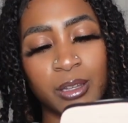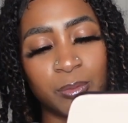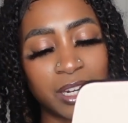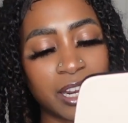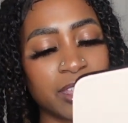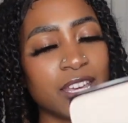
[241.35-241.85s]

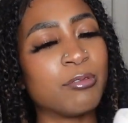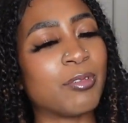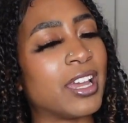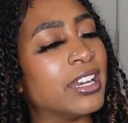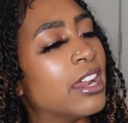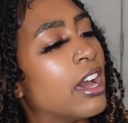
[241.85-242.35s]
But I think
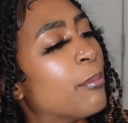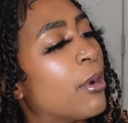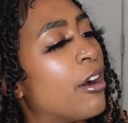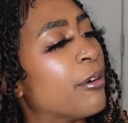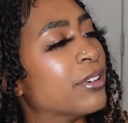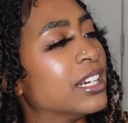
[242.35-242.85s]
right now
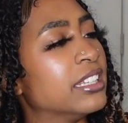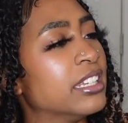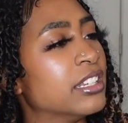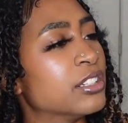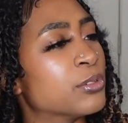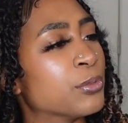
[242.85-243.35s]
I'm already
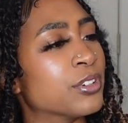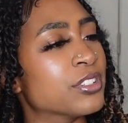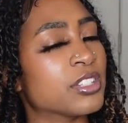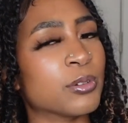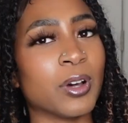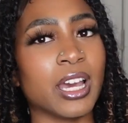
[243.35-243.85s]
leaning
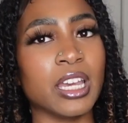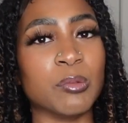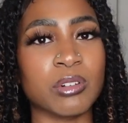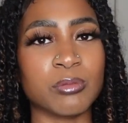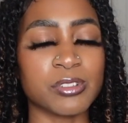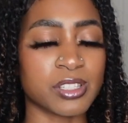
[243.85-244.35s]
towards the white,
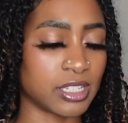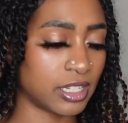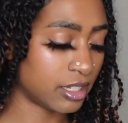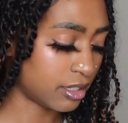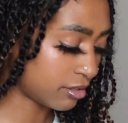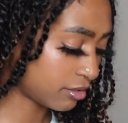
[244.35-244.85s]
but we'll
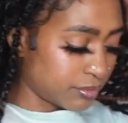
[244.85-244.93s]
see.